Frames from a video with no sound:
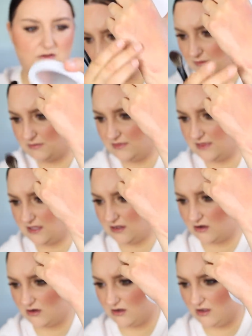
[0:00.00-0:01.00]
Maybe
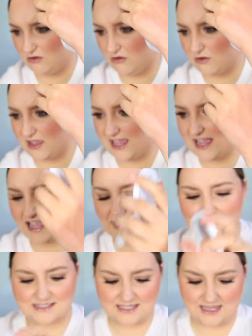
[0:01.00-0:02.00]
they, oh, okay. I
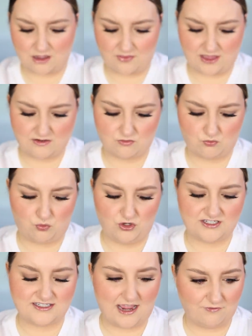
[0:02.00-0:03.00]
can see how that
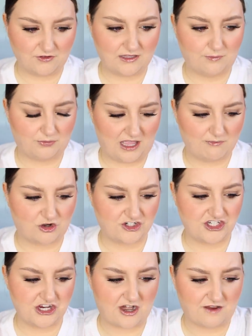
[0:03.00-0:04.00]
would definitely apply more
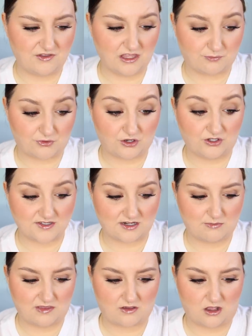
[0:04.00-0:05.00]
sheer. I feel like Pearl is
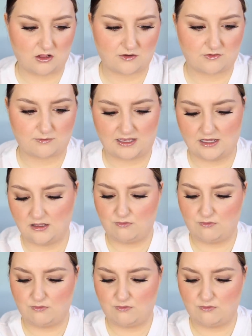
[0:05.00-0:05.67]
gonna be the color for me.